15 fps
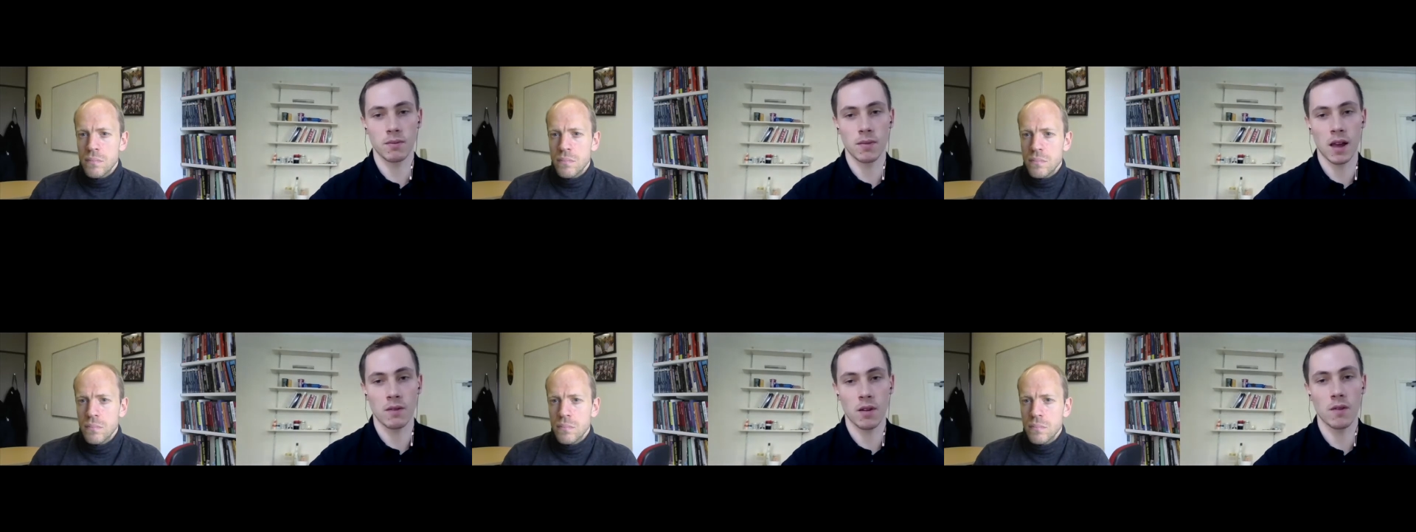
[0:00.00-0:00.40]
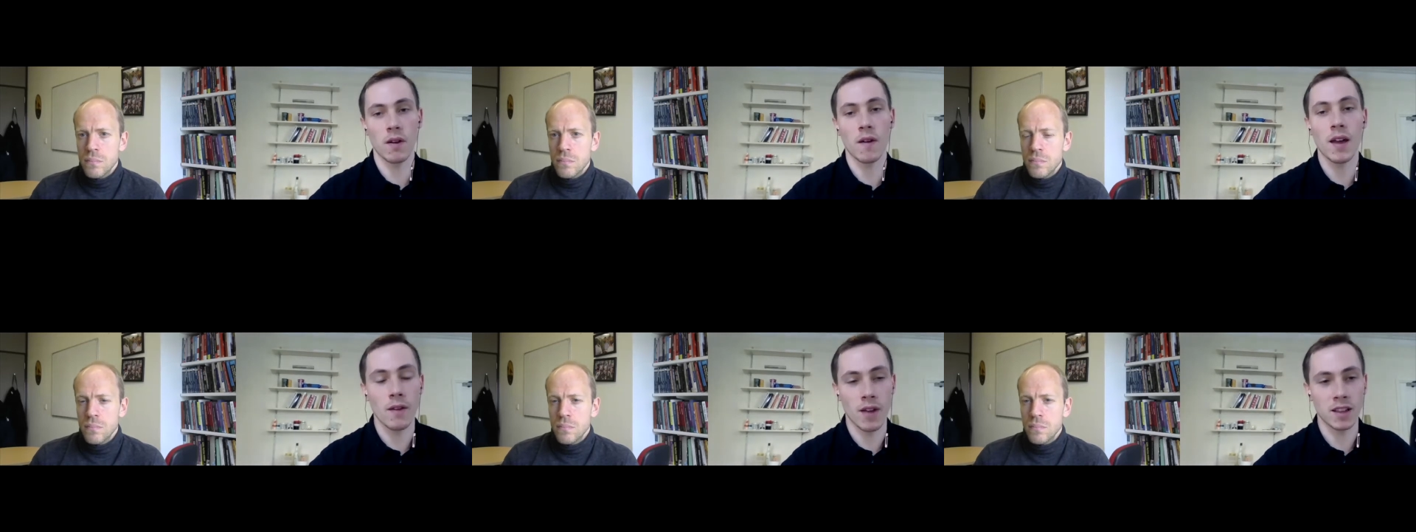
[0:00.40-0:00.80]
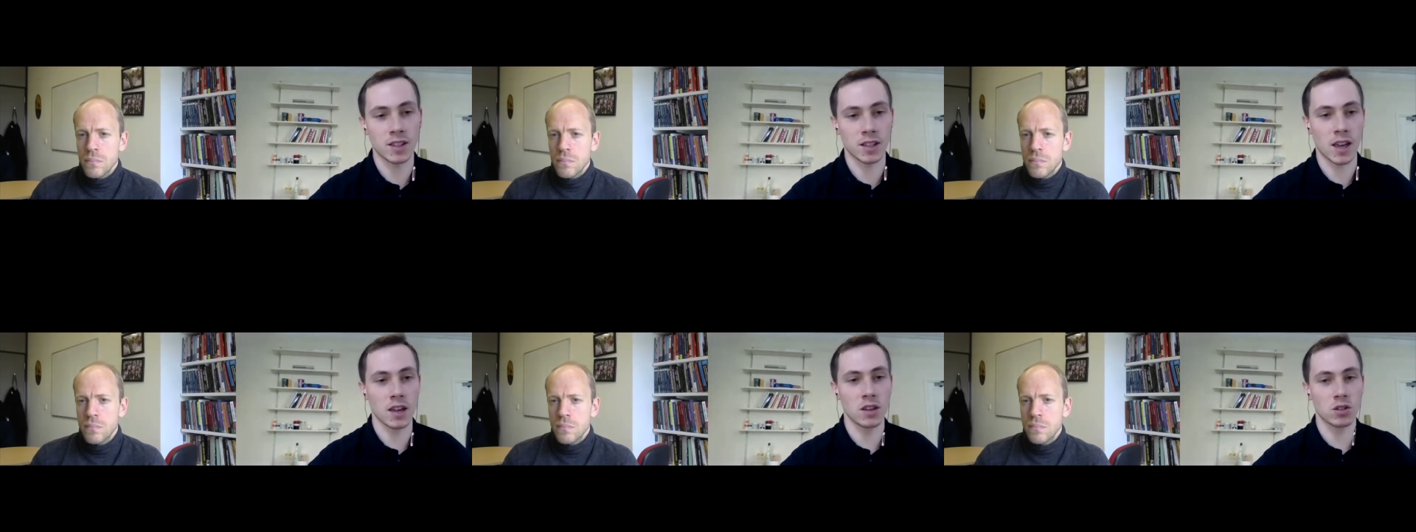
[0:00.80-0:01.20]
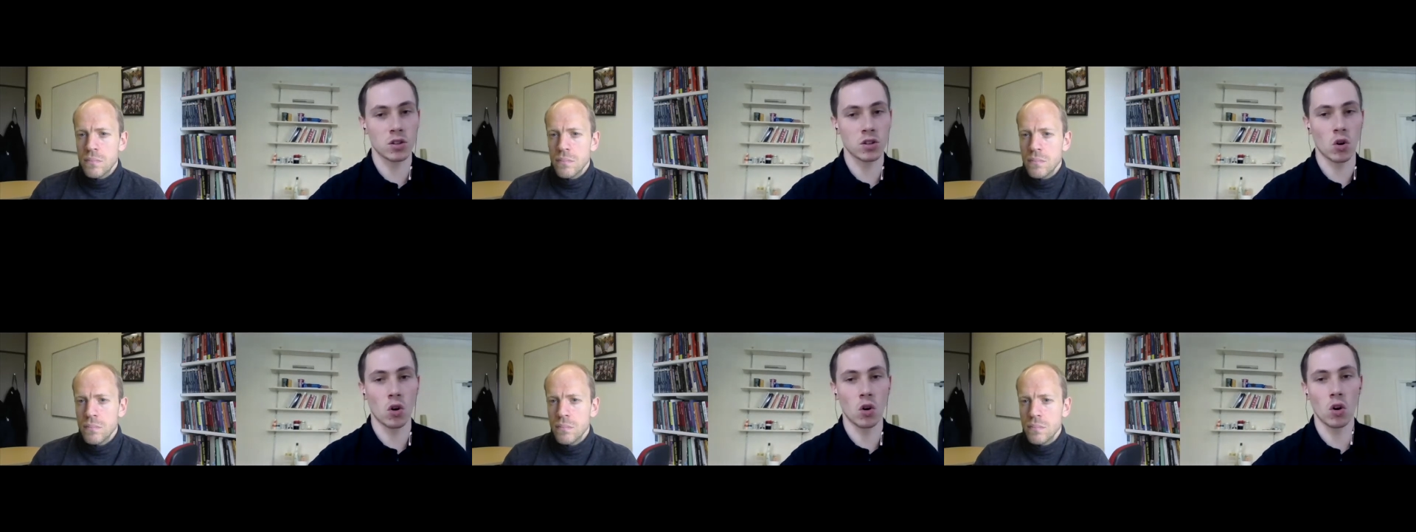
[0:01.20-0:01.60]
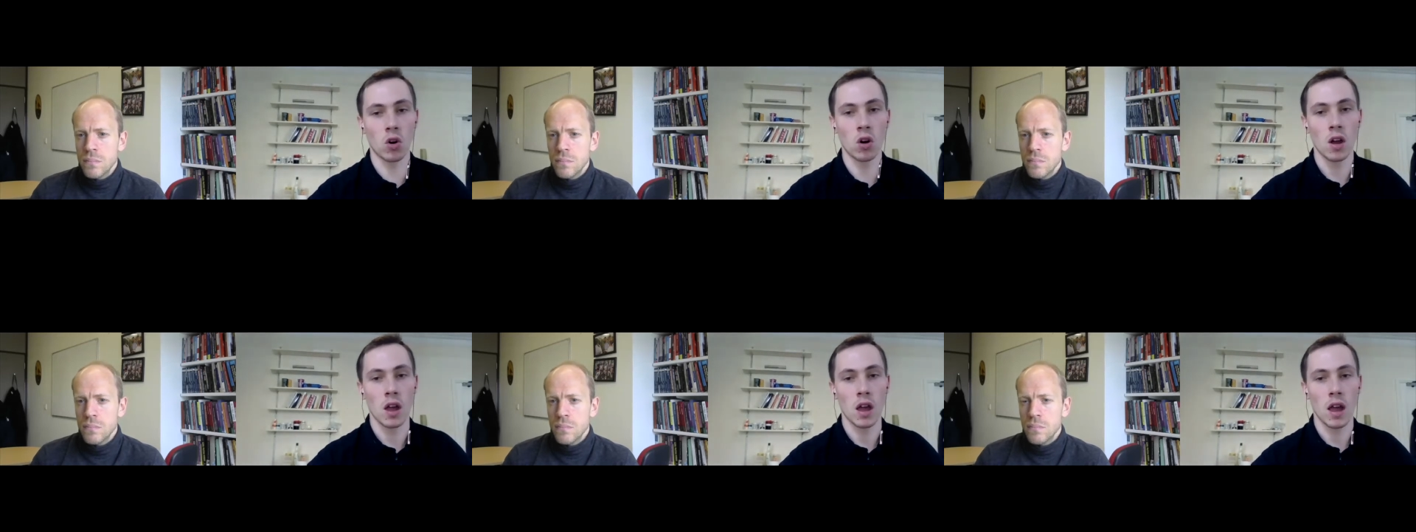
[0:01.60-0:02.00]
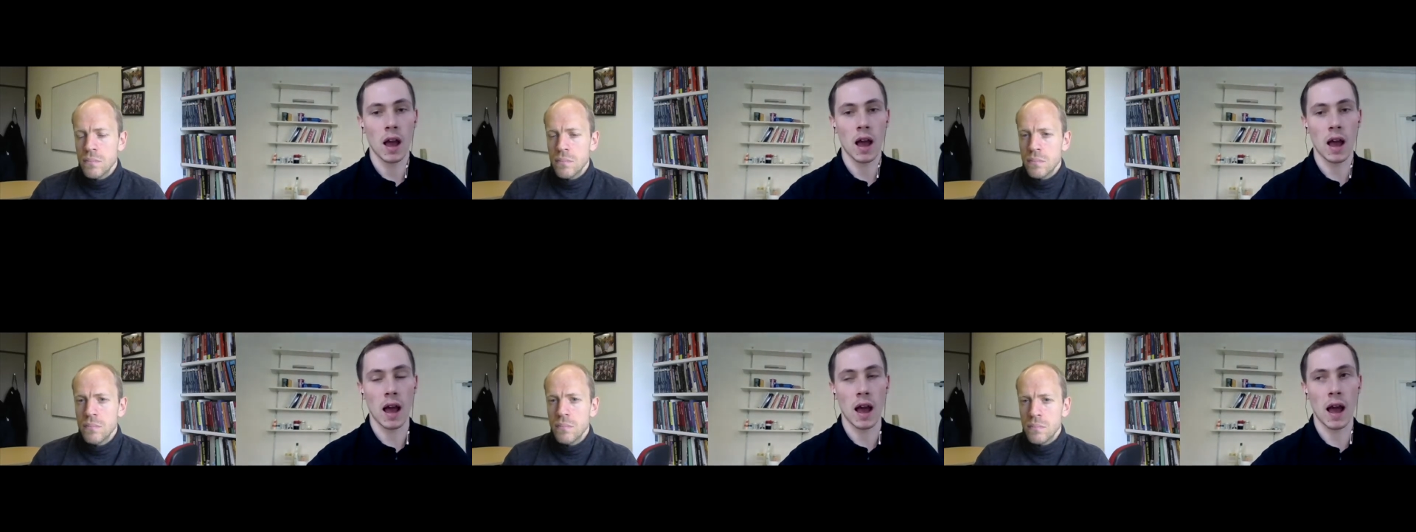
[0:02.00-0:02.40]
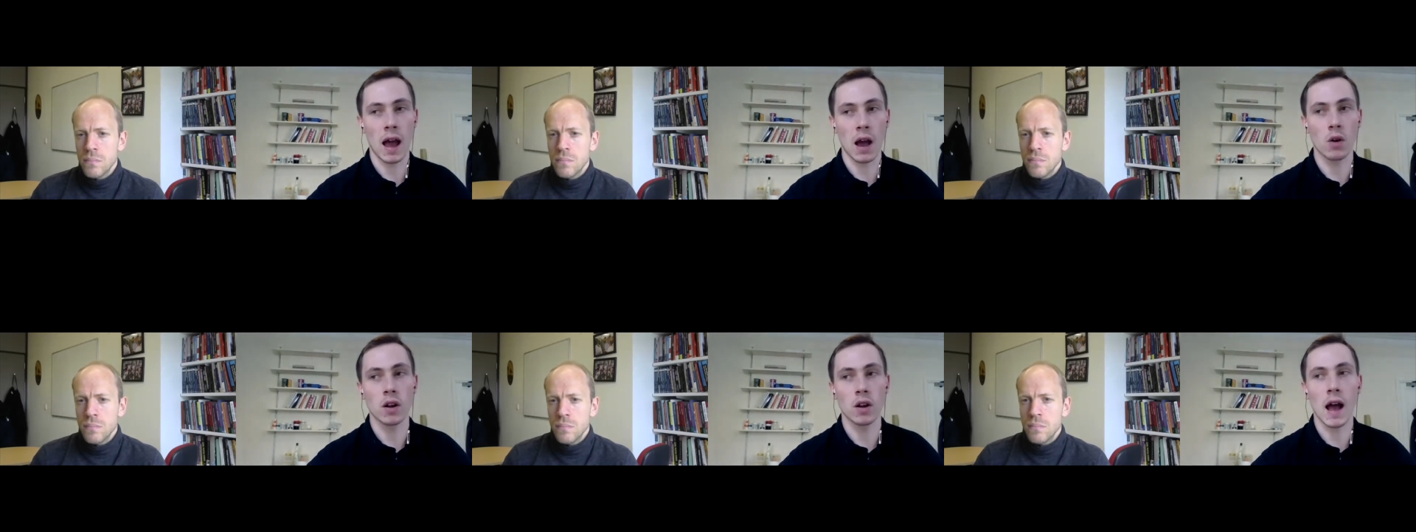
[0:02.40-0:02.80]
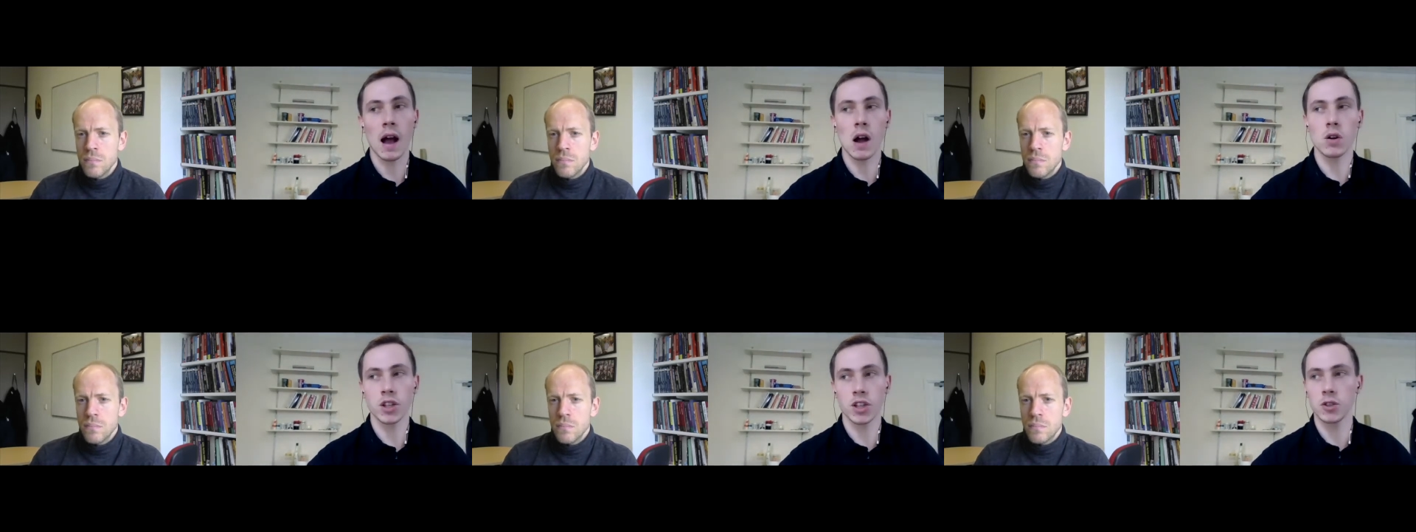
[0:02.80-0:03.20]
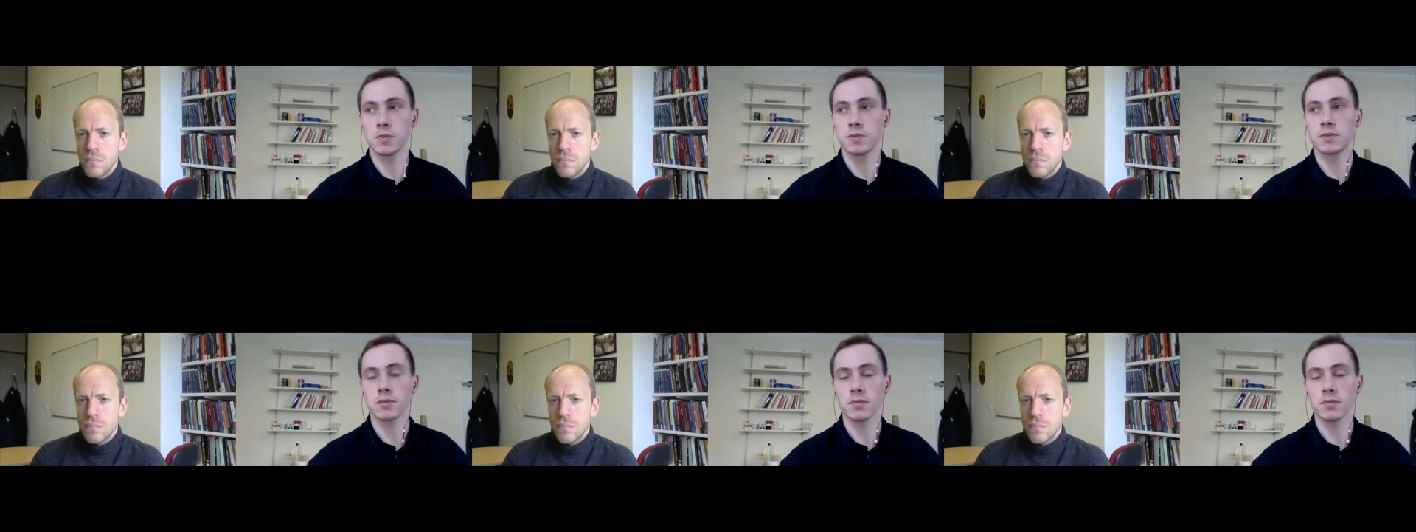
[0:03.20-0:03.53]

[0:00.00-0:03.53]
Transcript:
Speaker 1: of, of education or how how do you